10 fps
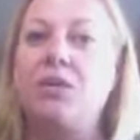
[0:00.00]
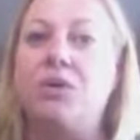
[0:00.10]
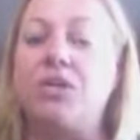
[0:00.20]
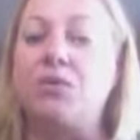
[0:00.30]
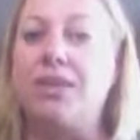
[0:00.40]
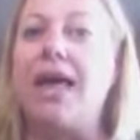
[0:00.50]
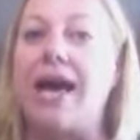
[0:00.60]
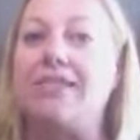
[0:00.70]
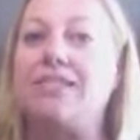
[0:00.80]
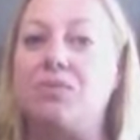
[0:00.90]
which would
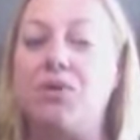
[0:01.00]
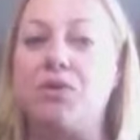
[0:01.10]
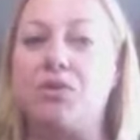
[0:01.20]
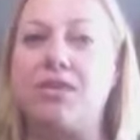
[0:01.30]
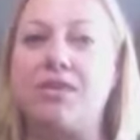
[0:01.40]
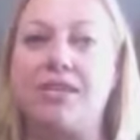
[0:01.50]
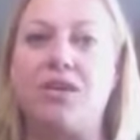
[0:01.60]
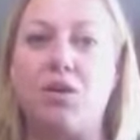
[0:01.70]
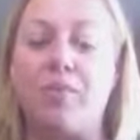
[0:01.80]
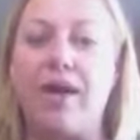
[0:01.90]
last most
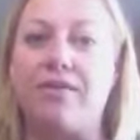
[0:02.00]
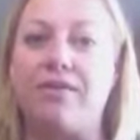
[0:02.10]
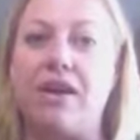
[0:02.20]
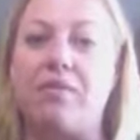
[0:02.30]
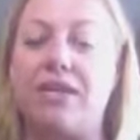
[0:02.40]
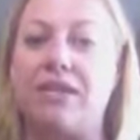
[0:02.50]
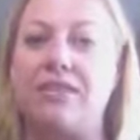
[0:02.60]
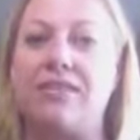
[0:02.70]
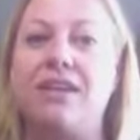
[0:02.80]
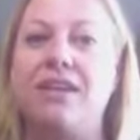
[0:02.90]
single pet
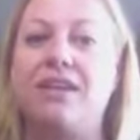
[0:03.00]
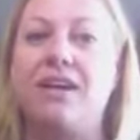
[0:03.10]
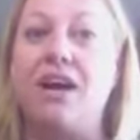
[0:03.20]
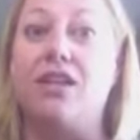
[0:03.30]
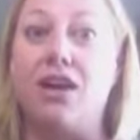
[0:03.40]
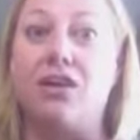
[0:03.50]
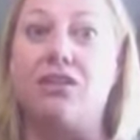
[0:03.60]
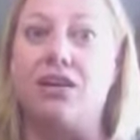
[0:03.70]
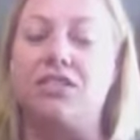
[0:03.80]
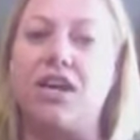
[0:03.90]
families a
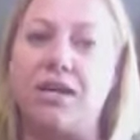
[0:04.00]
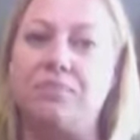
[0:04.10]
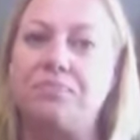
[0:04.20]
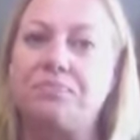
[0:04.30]
long time.